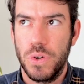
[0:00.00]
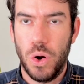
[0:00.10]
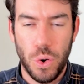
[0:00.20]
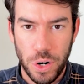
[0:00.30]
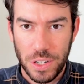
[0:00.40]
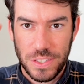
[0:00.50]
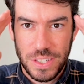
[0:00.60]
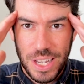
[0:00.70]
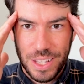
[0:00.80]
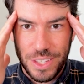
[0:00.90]
of
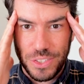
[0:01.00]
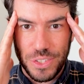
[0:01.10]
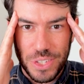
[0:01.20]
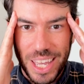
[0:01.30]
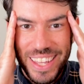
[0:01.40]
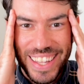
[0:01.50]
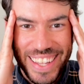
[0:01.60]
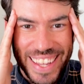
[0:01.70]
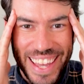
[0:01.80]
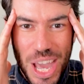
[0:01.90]
course, this is,
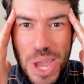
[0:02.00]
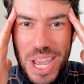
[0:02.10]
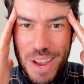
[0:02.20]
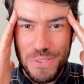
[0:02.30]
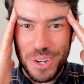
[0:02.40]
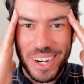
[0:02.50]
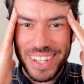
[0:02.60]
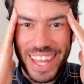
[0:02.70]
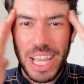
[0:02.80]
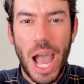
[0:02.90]
if they're
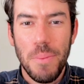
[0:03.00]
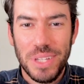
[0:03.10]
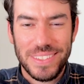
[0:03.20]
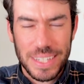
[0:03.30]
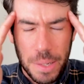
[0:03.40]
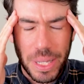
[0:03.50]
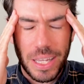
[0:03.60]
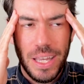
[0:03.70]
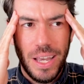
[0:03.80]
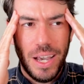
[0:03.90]
like, I'm listening, I'm
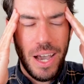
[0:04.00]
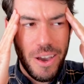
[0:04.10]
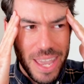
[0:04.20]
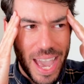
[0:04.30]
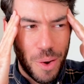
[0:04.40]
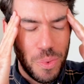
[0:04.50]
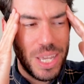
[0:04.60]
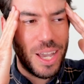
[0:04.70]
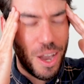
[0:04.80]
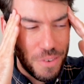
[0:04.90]
like, oh yeah,
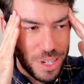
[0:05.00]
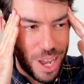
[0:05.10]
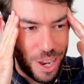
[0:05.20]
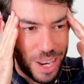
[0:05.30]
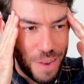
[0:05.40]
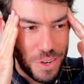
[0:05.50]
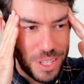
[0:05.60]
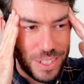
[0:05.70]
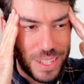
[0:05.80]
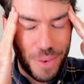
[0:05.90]
we covered
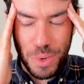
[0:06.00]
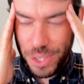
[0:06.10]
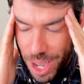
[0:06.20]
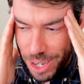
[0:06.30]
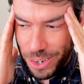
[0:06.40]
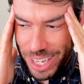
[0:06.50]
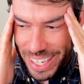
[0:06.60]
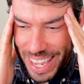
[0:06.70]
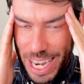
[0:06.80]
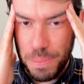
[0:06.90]
everything's with
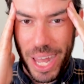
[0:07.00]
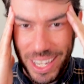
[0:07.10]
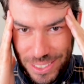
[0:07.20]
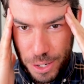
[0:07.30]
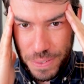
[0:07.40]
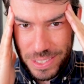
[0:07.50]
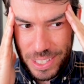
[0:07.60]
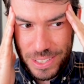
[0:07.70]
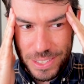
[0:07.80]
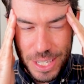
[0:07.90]
concrete and black
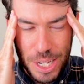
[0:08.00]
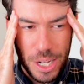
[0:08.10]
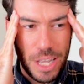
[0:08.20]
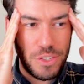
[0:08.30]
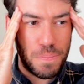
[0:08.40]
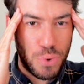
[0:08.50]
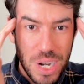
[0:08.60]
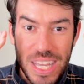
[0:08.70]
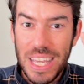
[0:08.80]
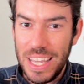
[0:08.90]
surfaces. It's a
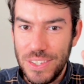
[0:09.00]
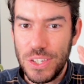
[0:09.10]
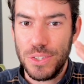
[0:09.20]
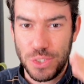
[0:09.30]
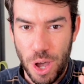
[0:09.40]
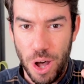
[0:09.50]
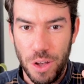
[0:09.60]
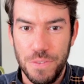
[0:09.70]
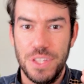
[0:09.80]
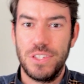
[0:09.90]
pretty easy
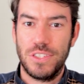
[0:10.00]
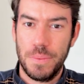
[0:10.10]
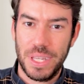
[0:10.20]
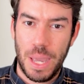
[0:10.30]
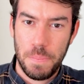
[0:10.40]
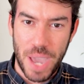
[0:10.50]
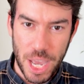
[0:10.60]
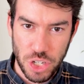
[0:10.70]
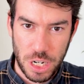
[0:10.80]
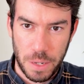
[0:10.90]
solve. This is something I'm
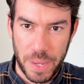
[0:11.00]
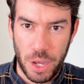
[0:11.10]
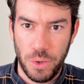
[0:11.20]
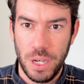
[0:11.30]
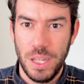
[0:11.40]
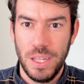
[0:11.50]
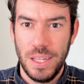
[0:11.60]
passionate about.